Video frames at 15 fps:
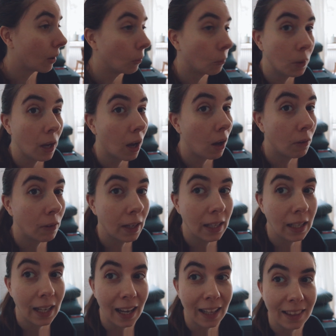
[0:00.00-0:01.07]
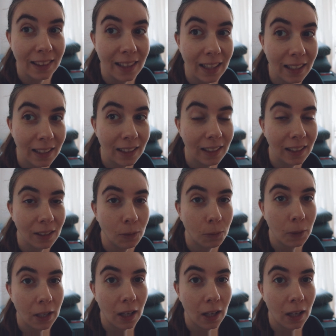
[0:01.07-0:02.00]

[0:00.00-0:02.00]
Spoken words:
We already, I think we